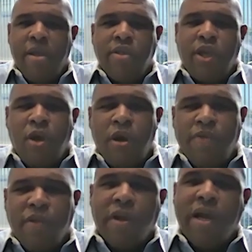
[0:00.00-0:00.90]
So
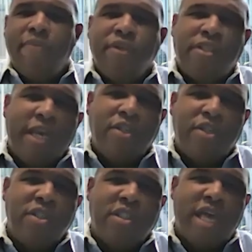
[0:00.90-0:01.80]
if there are
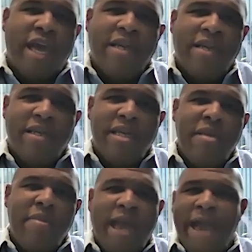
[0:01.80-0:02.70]
conversations that
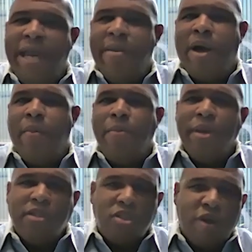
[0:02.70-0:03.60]
need to be had about
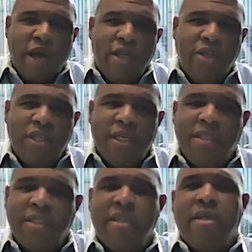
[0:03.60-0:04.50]
business
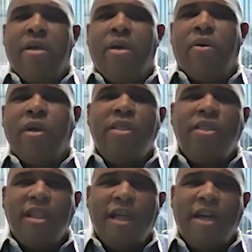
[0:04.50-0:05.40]
strategies or
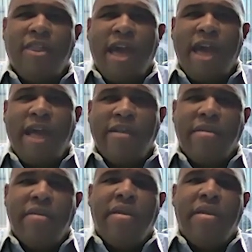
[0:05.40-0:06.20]
anything like that,